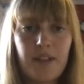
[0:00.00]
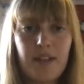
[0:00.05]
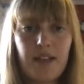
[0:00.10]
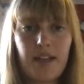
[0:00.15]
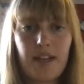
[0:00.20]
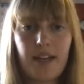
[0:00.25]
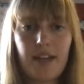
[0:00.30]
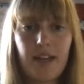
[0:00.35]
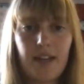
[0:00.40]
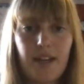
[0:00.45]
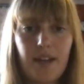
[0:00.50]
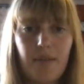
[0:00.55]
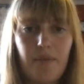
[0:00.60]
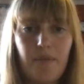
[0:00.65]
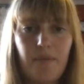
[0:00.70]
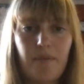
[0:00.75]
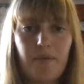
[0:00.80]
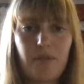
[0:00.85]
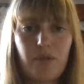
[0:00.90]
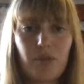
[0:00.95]

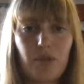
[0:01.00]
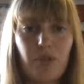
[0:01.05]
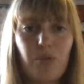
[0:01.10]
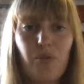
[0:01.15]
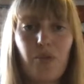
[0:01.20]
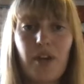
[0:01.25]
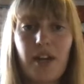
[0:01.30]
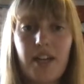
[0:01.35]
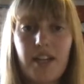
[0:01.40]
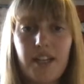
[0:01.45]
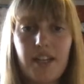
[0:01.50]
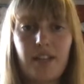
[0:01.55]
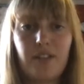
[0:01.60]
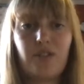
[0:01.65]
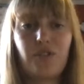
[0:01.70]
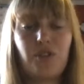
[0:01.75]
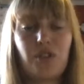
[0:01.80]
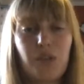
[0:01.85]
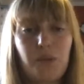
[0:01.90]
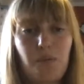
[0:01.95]
So it's very
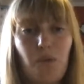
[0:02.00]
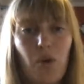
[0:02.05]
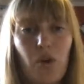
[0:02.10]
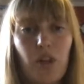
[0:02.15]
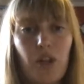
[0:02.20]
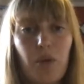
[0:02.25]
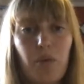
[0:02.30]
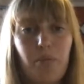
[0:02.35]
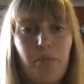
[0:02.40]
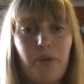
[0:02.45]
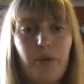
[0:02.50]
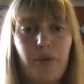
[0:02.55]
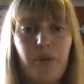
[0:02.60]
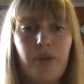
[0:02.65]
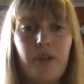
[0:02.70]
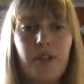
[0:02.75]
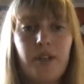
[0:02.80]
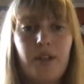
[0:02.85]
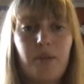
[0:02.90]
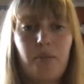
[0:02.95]
small output,
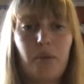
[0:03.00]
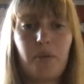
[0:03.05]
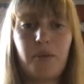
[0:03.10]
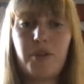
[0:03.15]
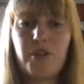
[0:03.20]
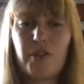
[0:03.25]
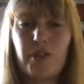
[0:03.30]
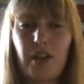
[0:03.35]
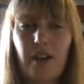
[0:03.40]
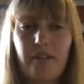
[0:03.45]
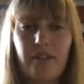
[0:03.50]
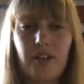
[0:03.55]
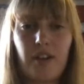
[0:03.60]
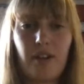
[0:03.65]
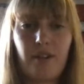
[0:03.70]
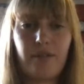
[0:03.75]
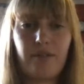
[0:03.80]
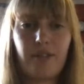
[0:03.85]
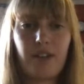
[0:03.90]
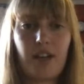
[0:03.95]
but we do have
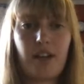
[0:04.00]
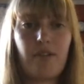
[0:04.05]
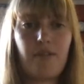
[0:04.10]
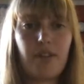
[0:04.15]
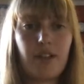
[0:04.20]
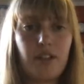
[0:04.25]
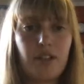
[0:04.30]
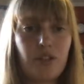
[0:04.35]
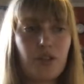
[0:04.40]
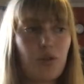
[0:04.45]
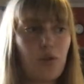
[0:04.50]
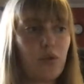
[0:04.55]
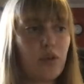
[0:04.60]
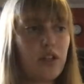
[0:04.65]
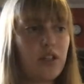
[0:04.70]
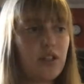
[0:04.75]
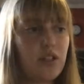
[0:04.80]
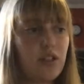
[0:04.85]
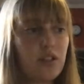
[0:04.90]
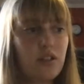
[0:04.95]
enough kind of in the
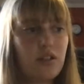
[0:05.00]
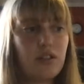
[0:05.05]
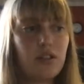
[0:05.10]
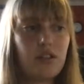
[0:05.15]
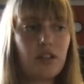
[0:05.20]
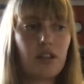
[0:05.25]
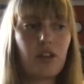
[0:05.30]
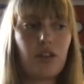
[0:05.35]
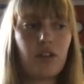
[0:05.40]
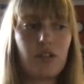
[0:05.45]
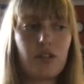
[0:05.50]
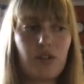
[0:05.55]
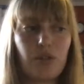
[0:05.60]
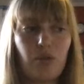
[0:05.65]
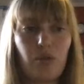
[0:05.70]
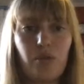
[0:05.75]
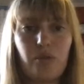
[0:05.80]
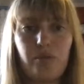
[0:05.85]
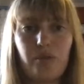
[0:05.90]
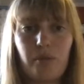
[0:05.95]
storage to
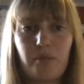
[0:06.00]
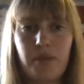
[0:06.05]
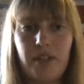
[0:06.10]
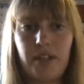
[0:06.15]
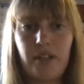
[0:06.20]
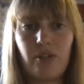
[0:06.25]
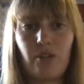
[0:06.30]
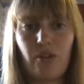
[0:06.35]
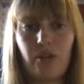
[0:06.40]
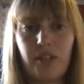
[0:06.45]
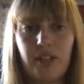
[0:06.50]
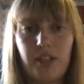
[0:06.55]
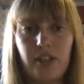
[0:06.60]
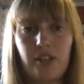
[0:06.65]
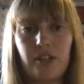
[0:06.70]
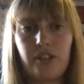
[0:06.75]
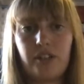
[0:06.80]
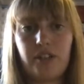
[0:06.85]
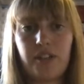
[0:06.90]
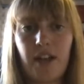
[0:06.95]
go from year on
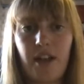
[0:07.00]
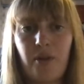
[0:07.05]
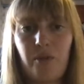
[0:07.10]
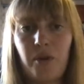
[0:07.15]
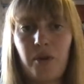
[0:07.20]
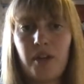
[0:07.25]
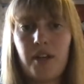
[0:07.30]
year now.